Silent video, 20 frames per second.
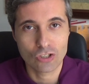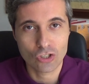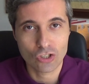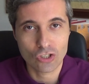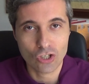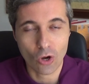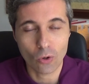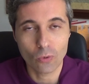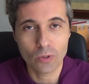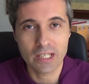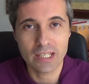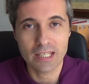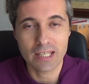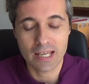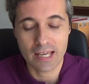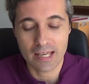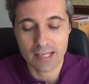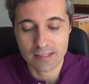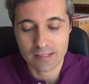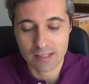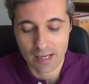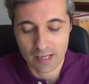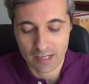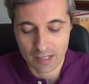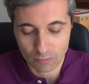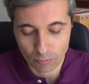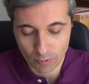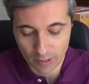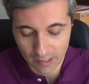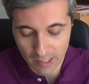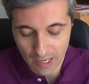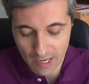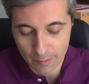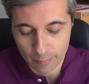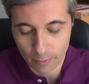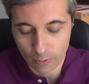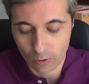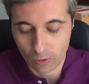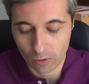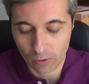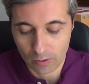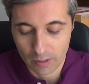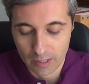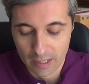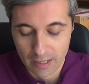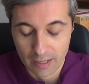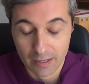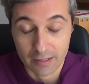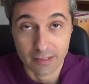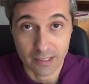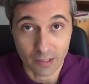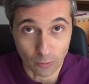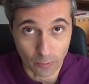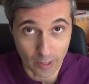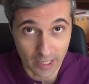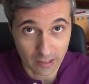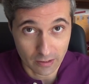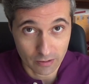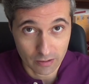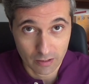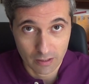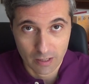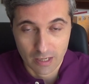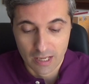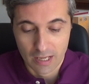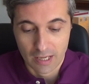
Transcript: Tony is an unreliable narrator.